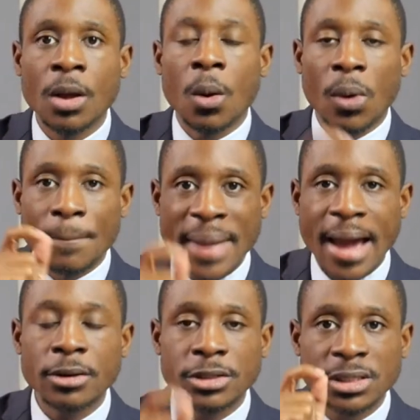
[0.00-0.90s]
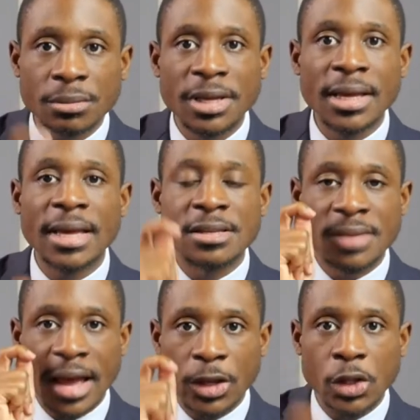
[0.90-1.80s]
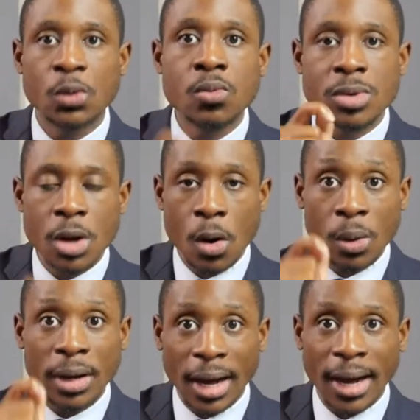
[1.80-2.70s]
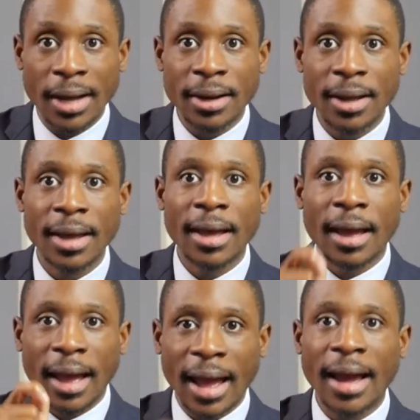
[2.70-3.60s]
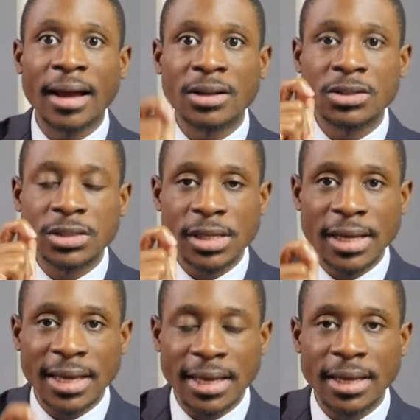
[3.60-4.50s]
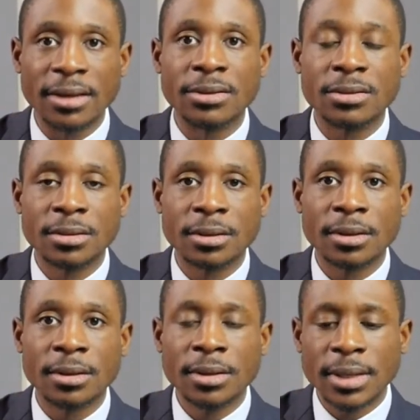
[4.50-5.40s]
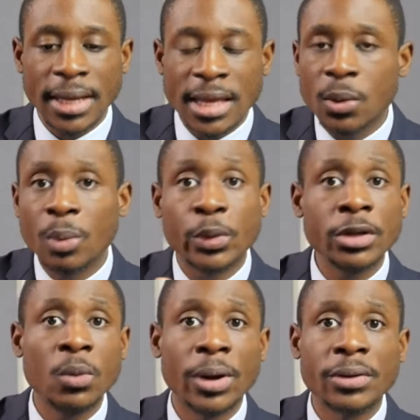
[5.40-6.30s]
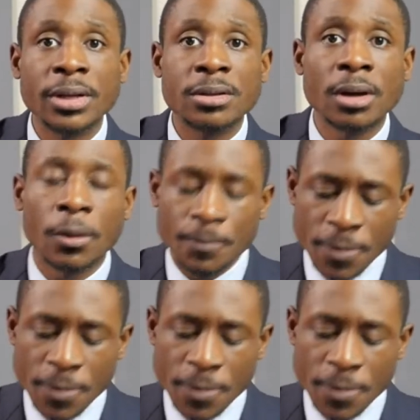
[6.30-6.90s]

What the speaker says: What matters to me is that you know God as he is. And he will bring you where you need to go.